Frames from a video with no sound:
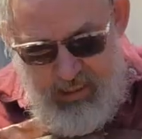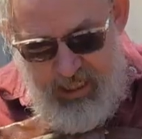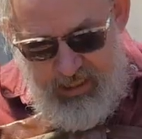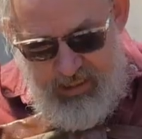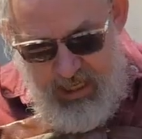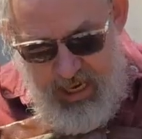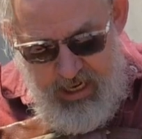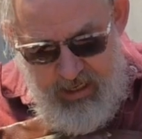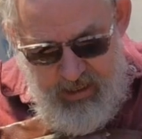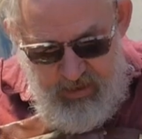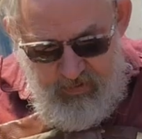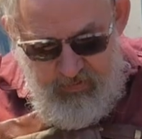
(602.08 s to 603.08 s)
like that,
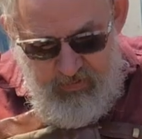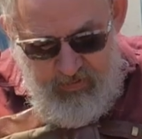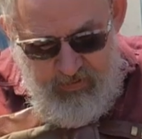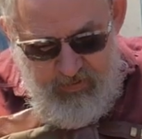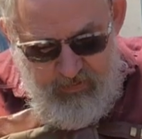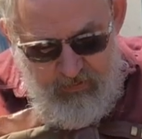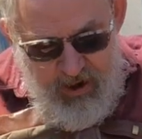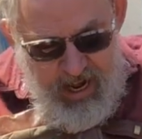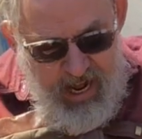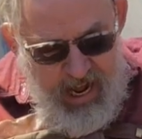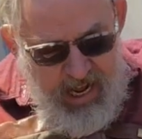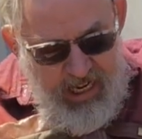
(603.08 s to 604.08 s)

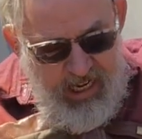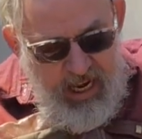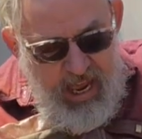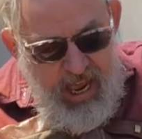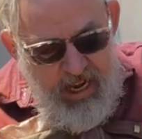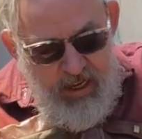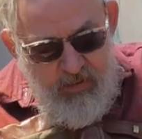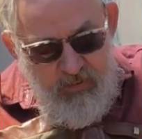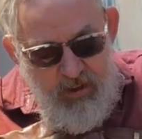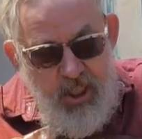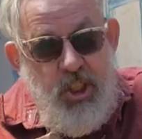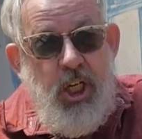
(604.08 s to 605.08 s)
right-handed guy could
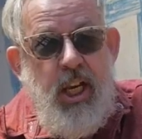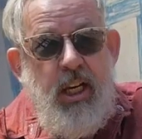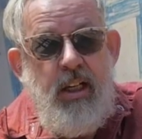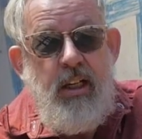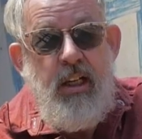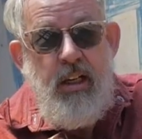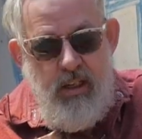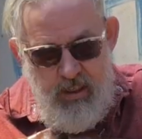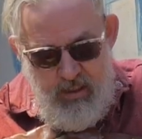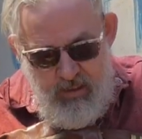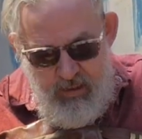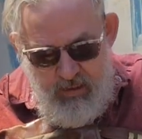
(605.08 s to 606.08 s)
reach in,
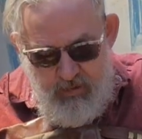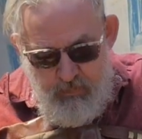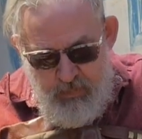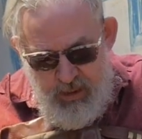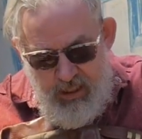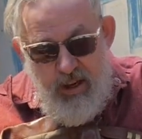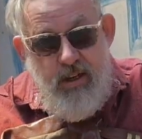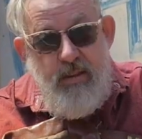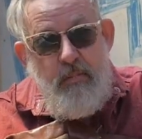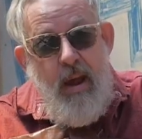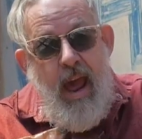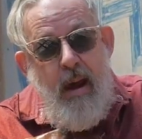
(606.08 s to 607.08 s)
pull out his
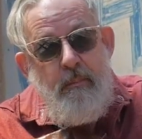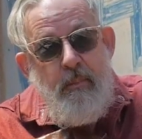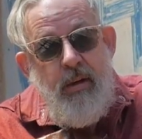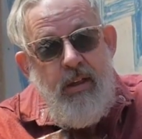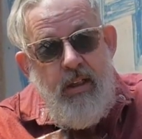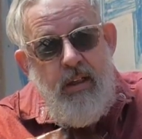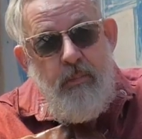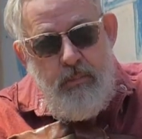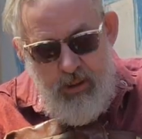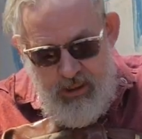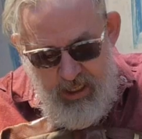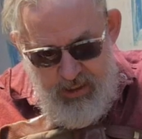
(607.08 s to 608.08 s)
map,
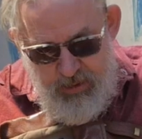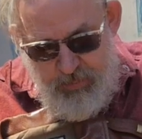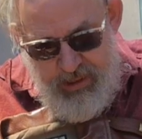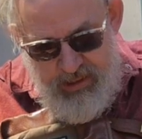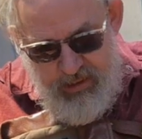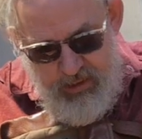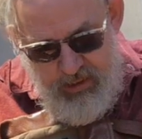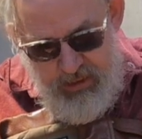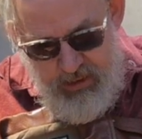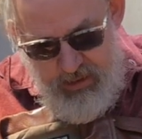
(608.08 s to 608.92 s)
pull out his pistol.